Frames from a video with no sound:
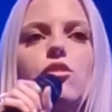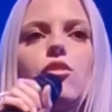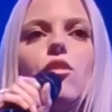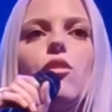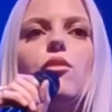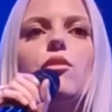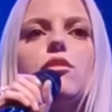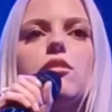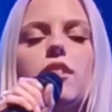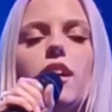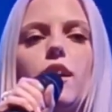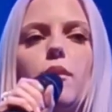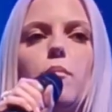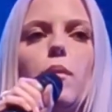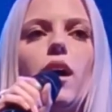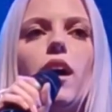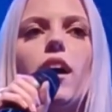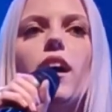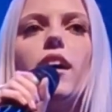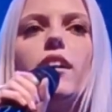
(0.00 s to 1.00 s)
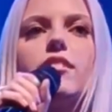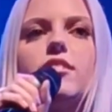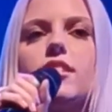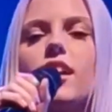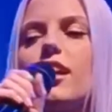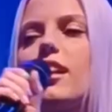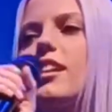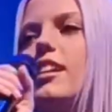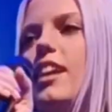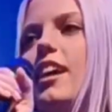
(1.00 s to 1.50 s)
So it's like my
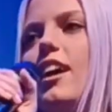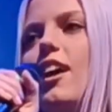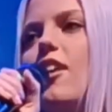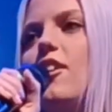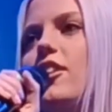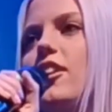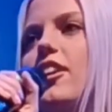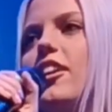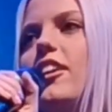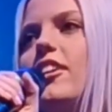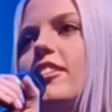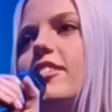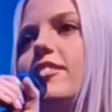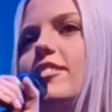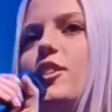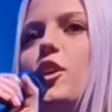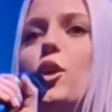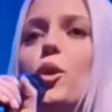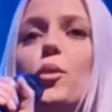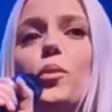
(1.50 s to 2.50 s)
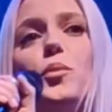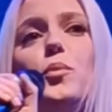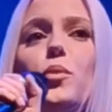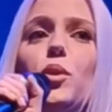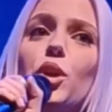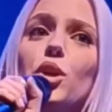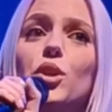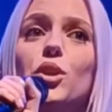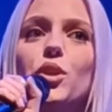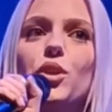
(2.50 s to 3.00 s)
second day out here.
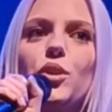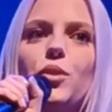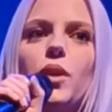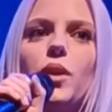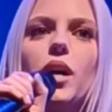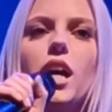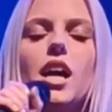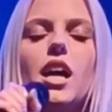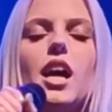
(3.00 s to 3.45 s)
Woo!